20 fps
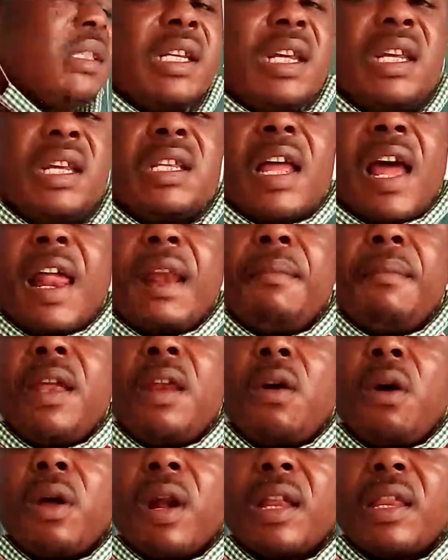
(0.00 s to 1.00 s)
seed, and many
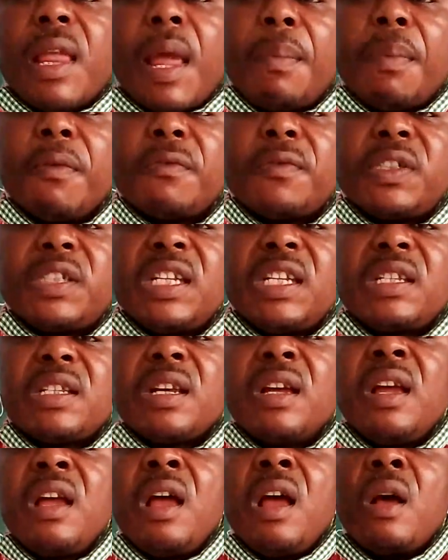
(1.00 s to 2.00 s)
other type of seed.
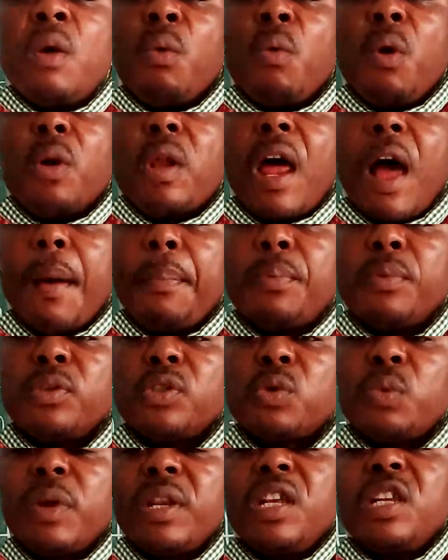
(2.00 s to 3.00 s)
What
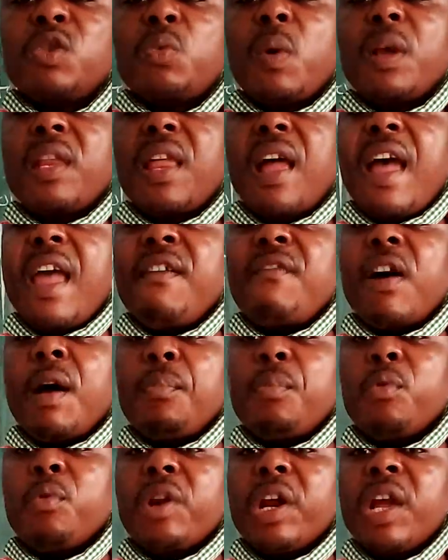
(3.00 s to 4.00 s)
happens when this water
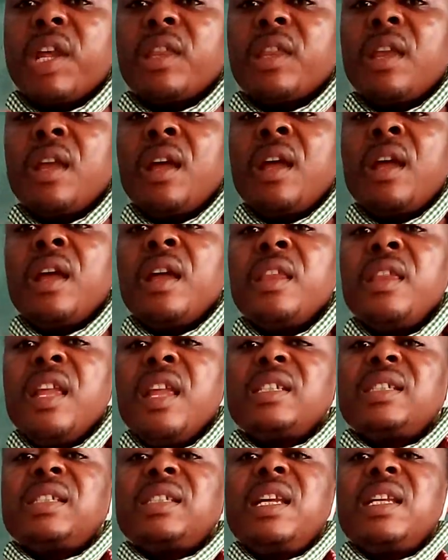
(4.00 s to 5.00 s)
evaporates? The
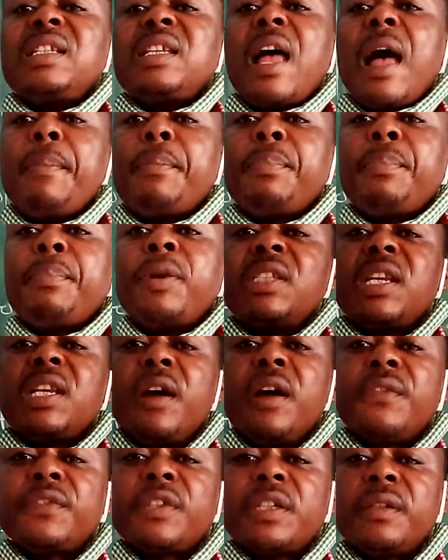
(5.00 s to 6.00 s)
seeds are
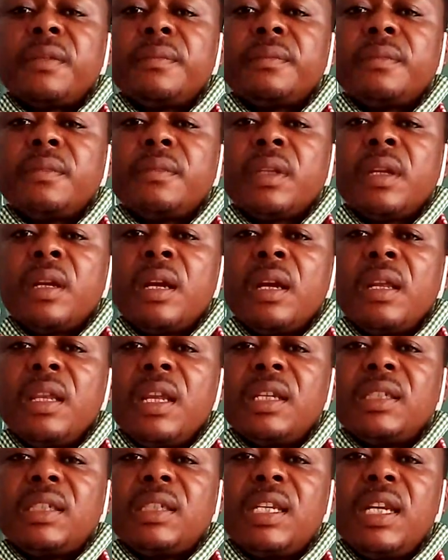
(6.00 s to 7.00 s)
preserved.
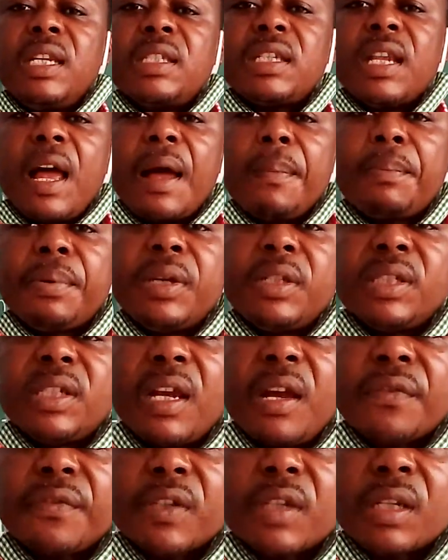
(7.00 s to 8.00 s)
The seeds are
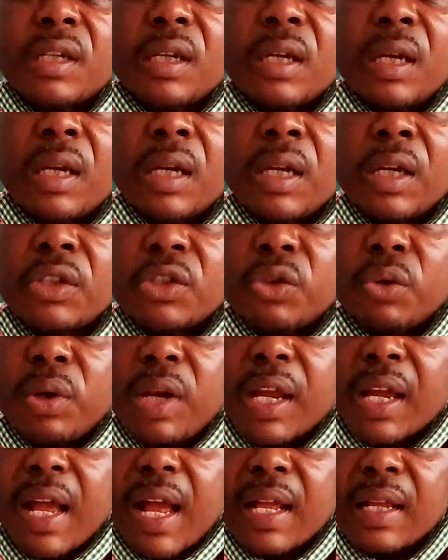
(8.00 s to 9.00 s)
preserved, so
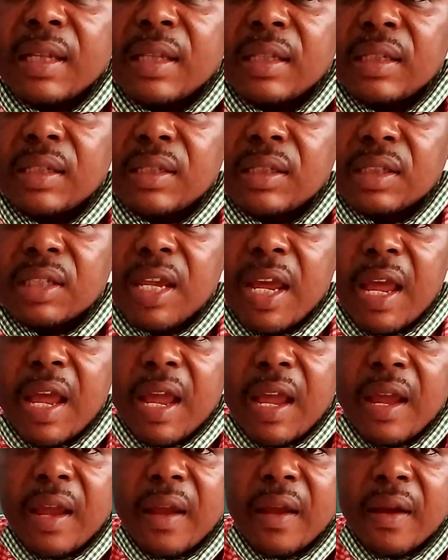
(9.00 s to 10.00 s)
they can
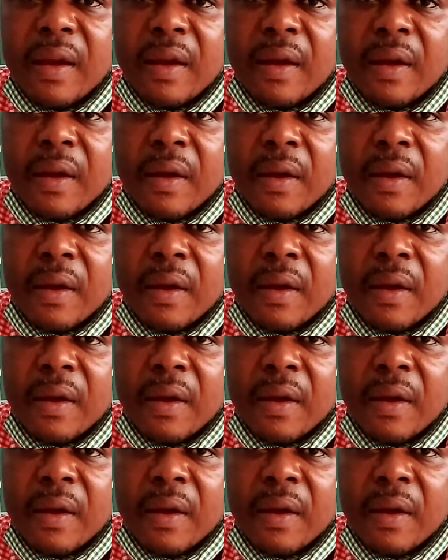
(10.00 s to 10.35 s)
stay